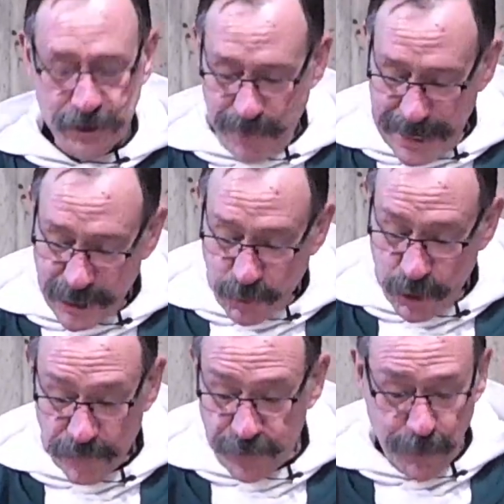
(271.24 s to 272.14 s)
might quote
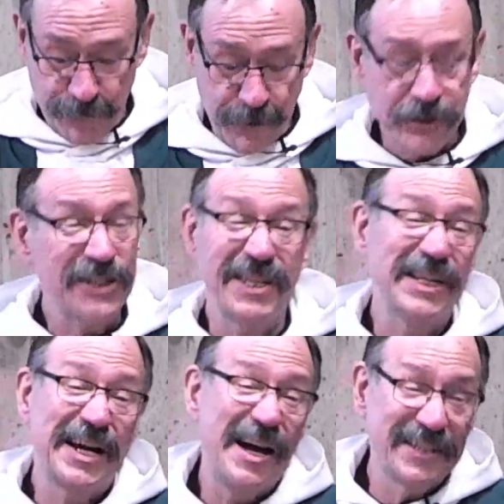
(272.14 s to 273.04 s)
a few more verses in the
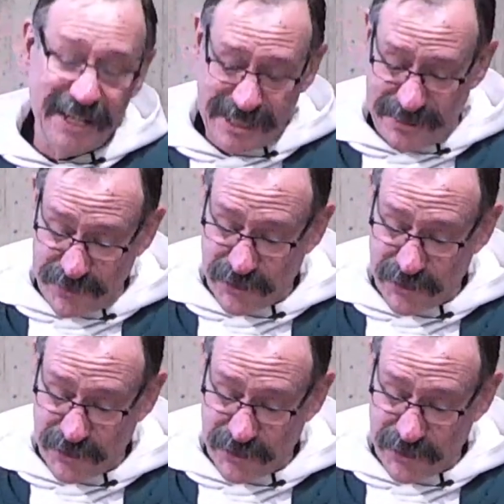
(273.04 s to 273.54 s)
context of his